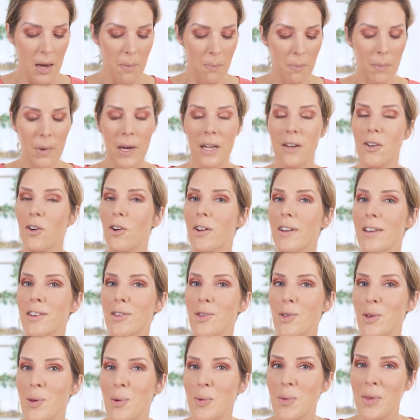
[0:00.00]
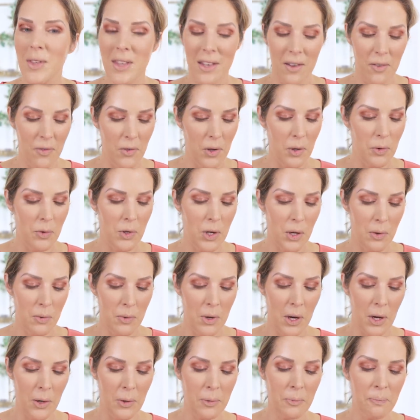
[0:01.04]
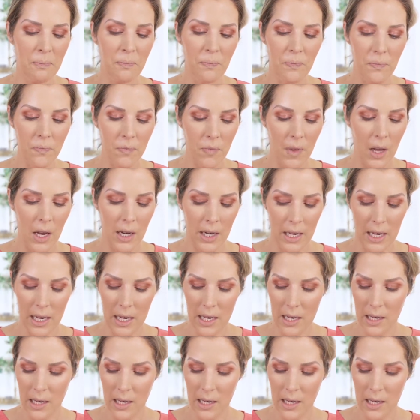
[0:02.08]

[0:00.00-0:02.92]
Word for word: My dog is Zeus, if you don't know, and he